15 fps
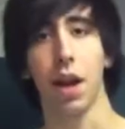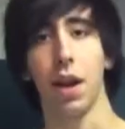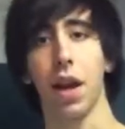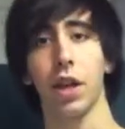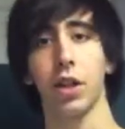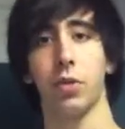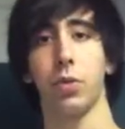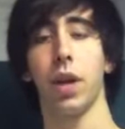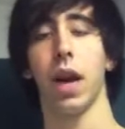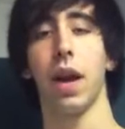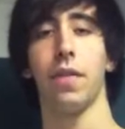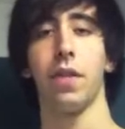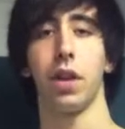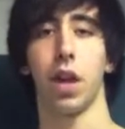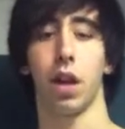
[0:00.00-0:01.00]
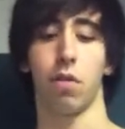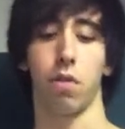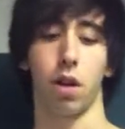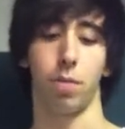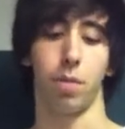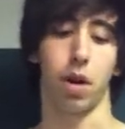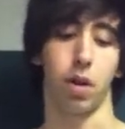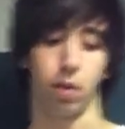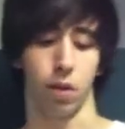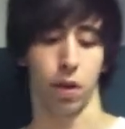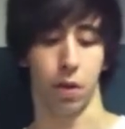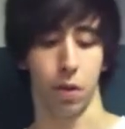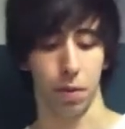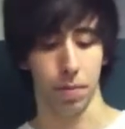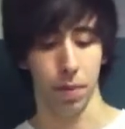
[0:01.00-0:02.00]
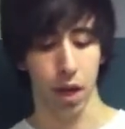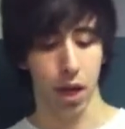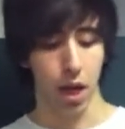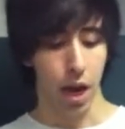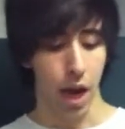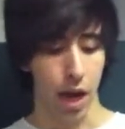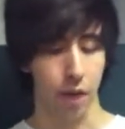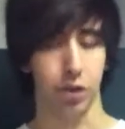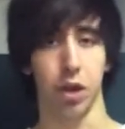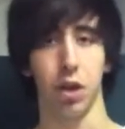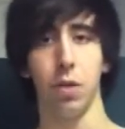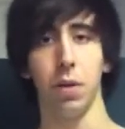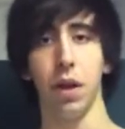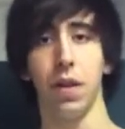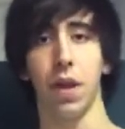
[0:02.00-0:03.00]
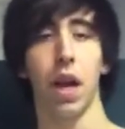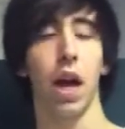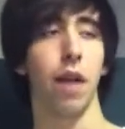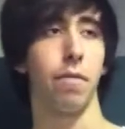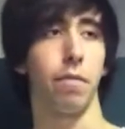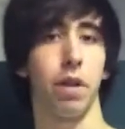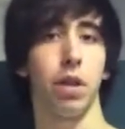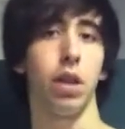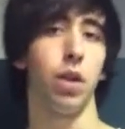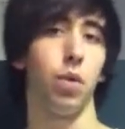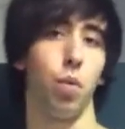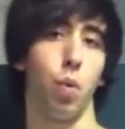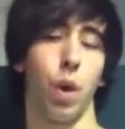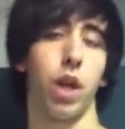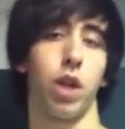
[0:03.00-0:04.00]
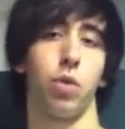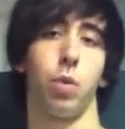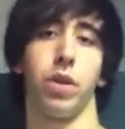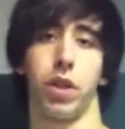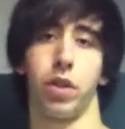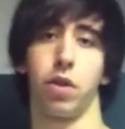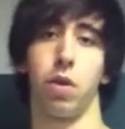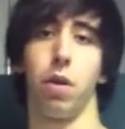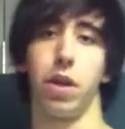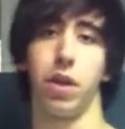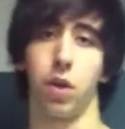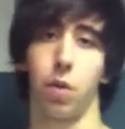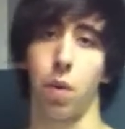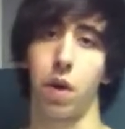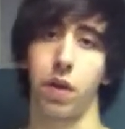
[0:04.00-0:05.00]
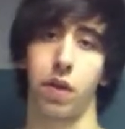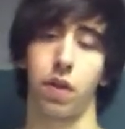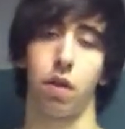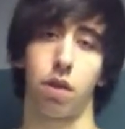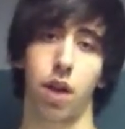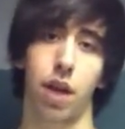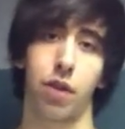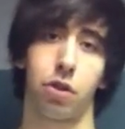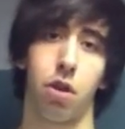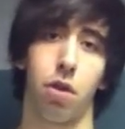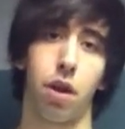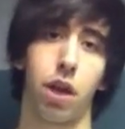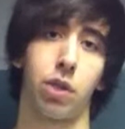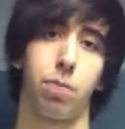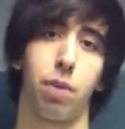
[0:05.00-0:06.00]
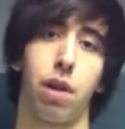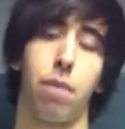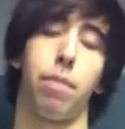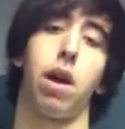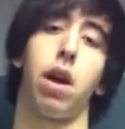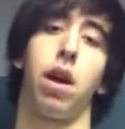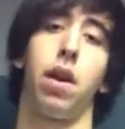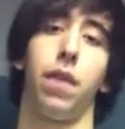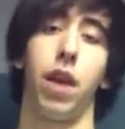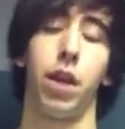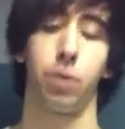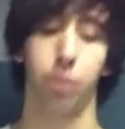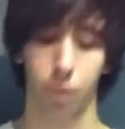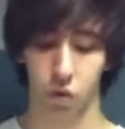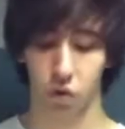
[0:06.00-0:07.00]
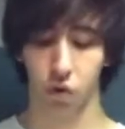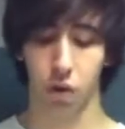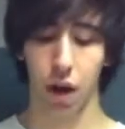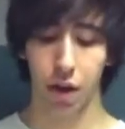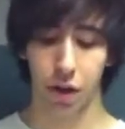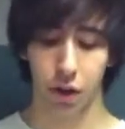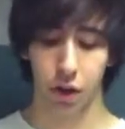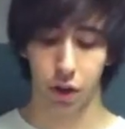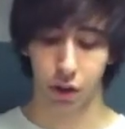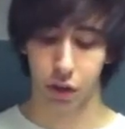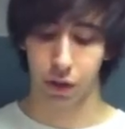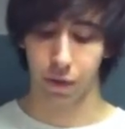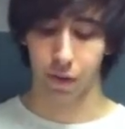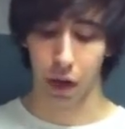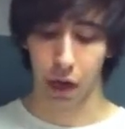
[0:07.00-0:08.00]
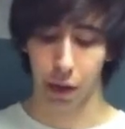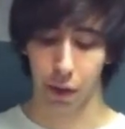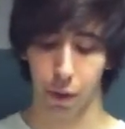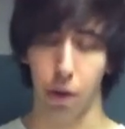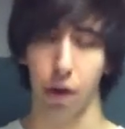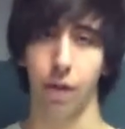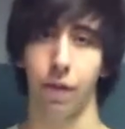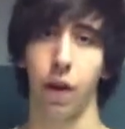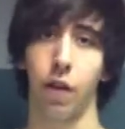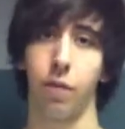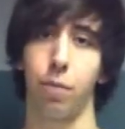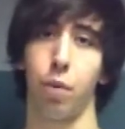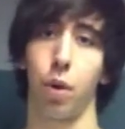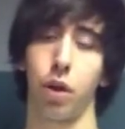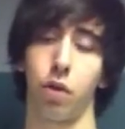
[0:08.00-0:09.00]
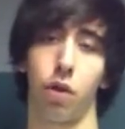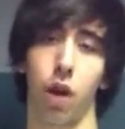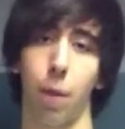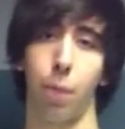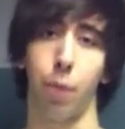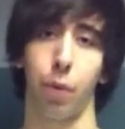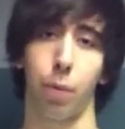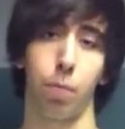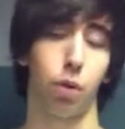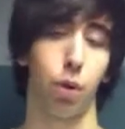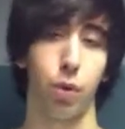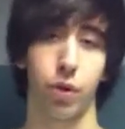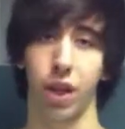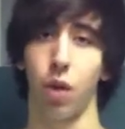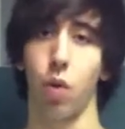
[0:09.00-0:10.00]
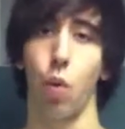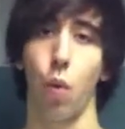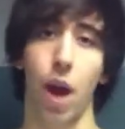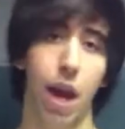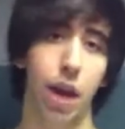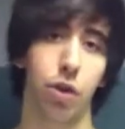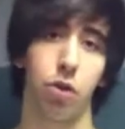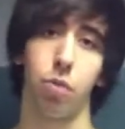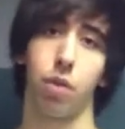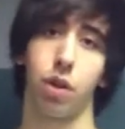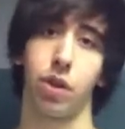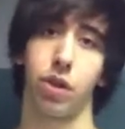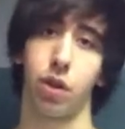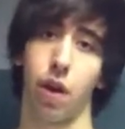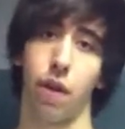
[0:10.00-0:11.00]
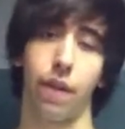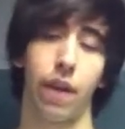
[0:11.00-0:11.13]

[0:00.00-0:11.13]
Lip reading: Next we have the Necron Monolith. It's a unit that I really wish was as good as it was in the last Codex, but I'm not. They tried to justify a 35-point drop with losing way too much stuff.